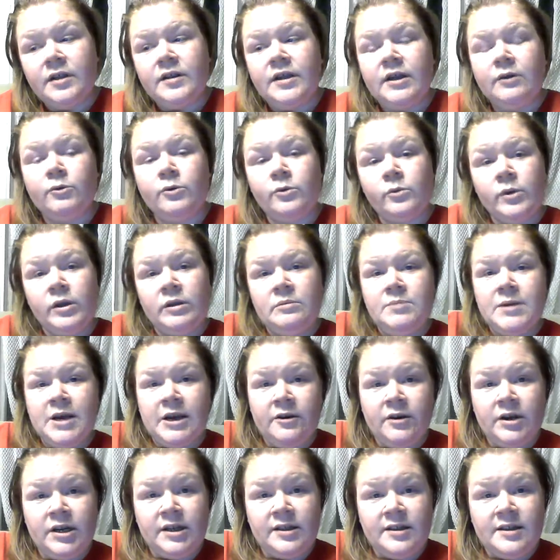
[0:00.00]
they were
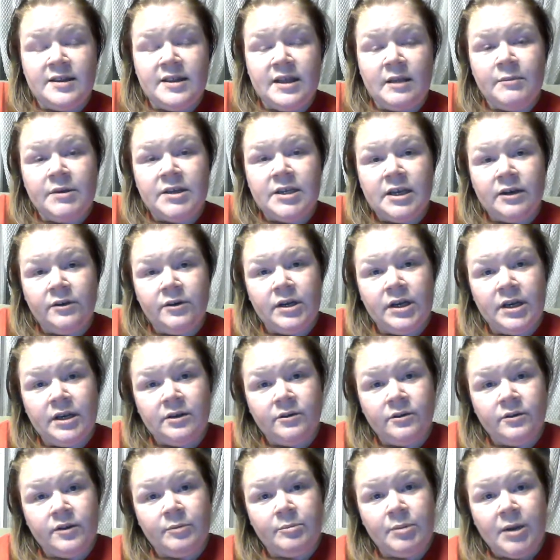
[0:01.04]
reburied at the cemetery
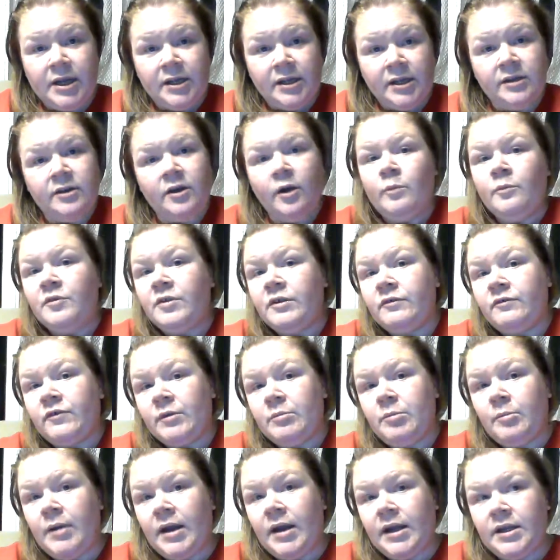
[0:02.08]
near the Pineland Home for the
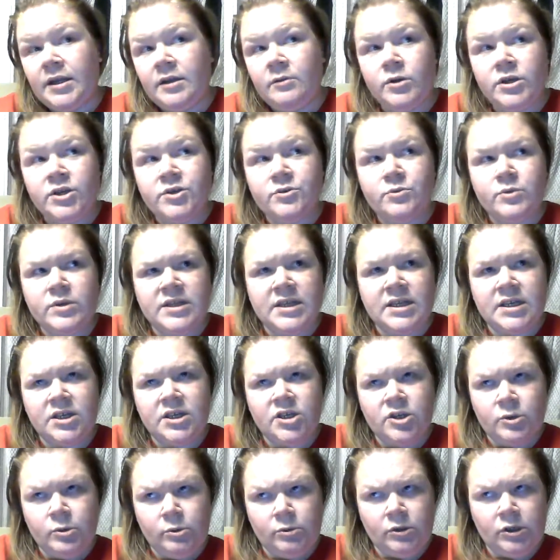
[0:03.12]
feeble-minded, which was in
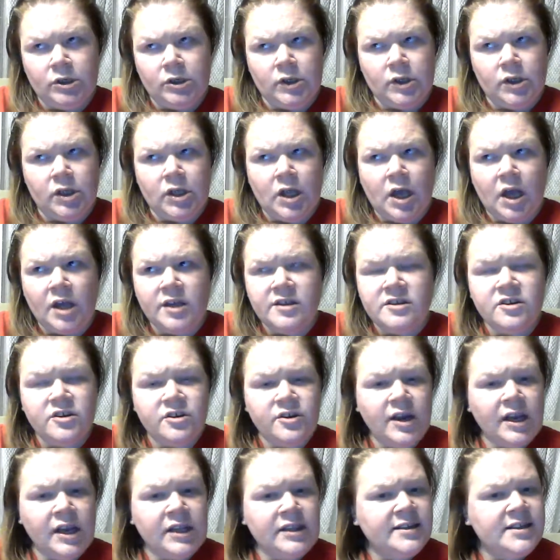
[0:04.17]
New
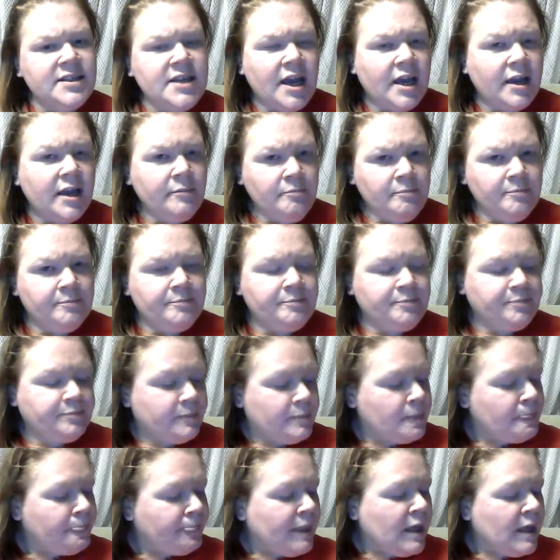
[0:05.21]
Gloucester at the time.
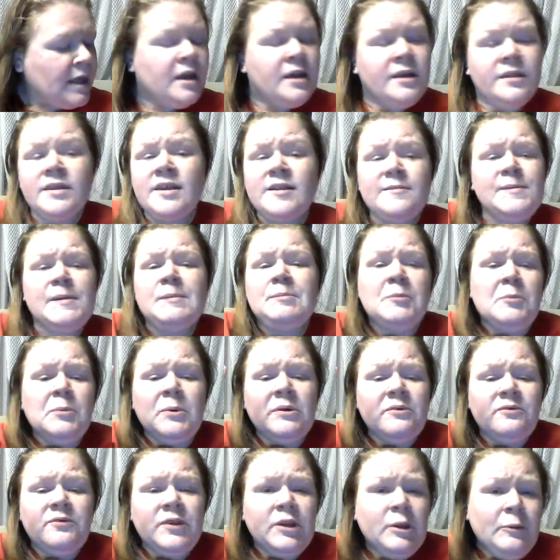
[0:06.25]
These people
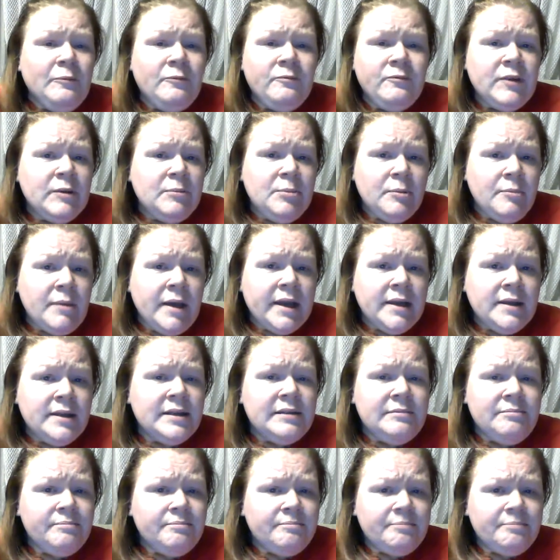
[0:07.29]
weren't feeble-minded,